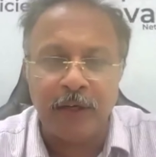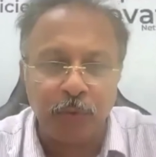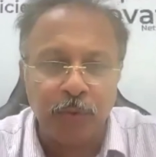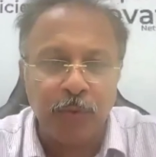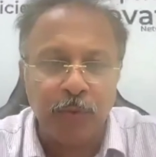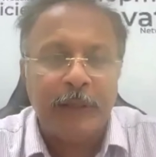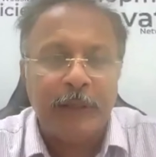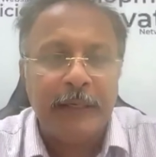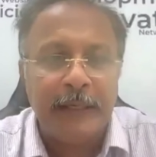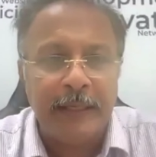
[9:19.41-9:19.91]
It's
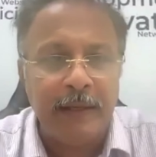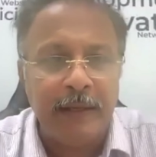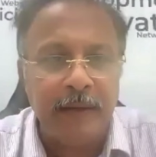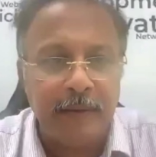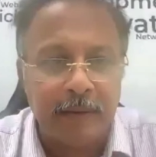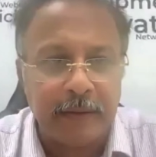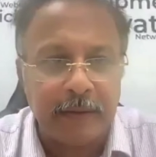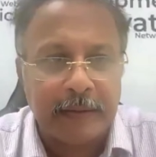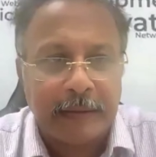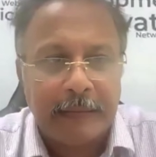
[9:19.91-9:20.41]

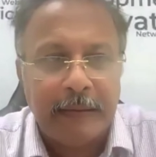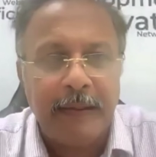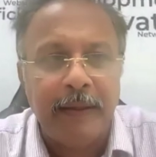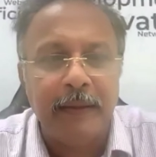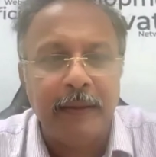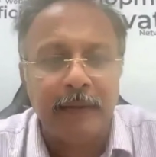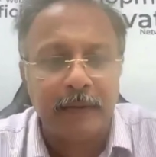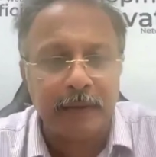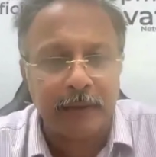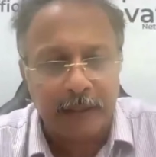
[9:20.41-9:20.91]
only
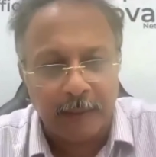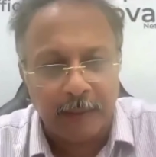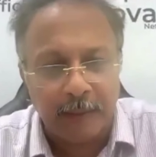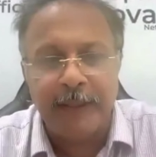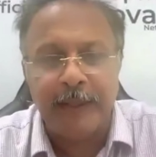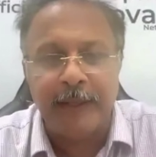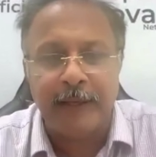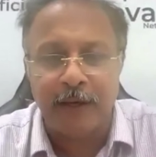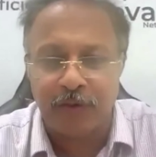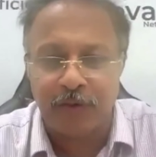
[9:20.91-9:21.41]
clear
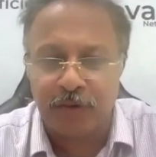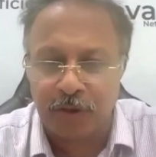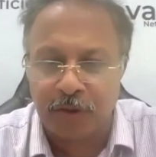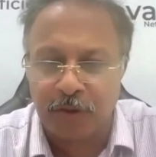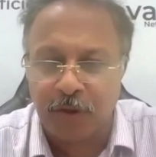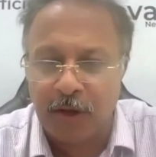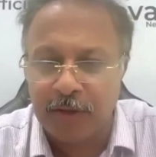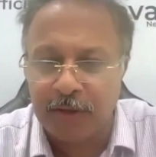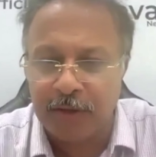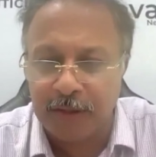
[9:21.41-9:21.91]

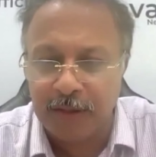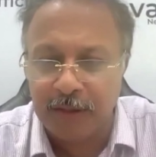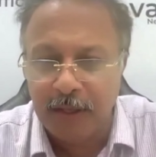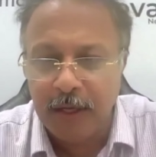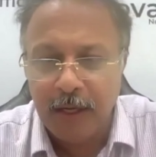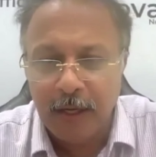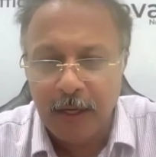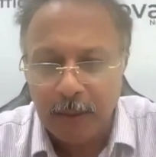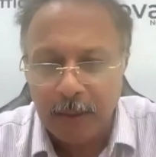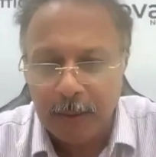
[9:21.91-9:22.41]
communication on the